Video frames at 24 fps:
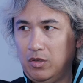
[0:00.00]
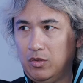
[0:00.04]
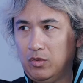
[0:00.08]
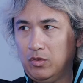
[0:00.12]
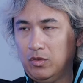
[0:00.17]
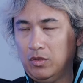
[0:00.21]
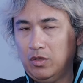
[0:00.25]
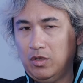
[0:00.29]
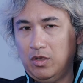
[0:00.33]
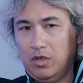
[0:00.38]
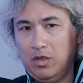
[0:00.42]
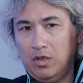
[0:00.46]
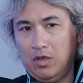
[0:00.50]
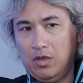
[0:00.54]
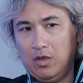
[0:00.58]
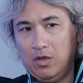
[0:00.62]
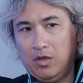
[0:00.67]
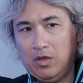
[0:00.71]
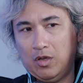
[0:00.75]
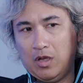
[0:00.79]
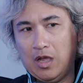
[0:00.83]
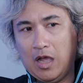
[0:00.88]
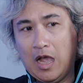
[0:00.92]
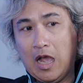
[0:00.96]
on
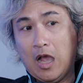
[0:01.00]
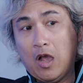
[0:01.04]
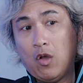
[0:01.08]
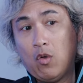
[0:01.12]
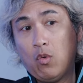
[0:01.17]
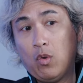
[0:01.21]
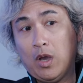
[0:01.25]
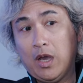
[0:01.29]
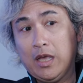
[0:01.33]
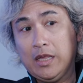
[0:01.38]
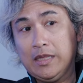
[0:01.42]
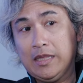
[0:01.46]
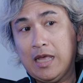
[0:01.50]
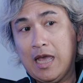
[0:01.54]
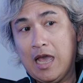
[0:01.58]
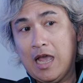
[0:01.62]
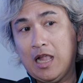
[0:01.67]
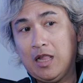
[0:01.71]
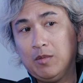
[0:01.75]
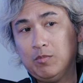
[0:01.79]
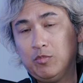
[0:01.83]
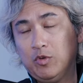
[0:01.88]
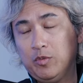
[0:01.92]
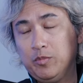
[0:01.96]
how an
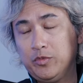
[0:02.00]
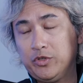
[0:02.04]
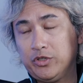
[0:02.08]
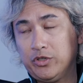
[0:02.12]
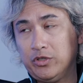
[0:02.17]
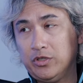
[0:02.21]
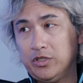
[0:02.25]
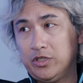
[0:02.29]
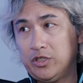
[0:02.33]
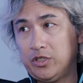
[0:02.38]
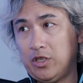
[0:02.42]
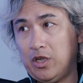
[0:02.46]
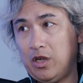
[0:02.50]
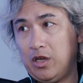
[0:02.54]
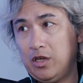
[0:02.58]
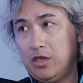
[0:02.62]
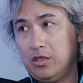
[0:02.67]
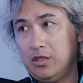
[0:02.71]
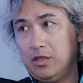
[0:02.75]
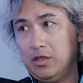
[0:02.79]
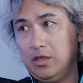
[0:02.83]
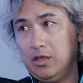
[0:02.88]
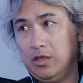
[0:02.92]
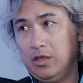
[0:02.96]
album should
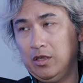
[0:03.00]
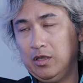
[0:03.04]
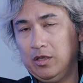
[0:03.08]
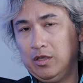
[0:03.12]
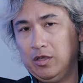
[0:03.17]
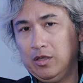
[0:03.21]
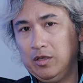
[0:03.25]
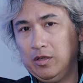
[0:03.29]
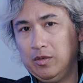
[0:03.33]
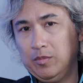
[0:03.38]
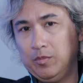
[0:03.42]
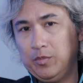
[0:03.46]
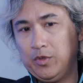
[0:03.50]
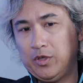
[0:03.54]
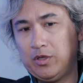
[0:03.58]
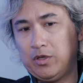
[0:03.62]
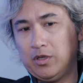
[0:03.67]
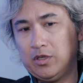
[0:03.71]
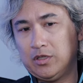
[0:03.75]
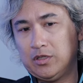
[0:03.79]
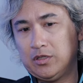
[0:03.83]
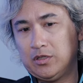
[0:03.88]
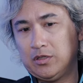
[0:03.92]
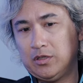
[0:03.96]
start,
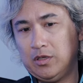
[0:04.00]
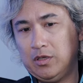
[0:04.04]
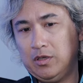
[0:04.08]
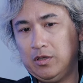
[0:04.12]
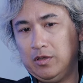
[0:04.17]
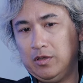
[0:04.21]
because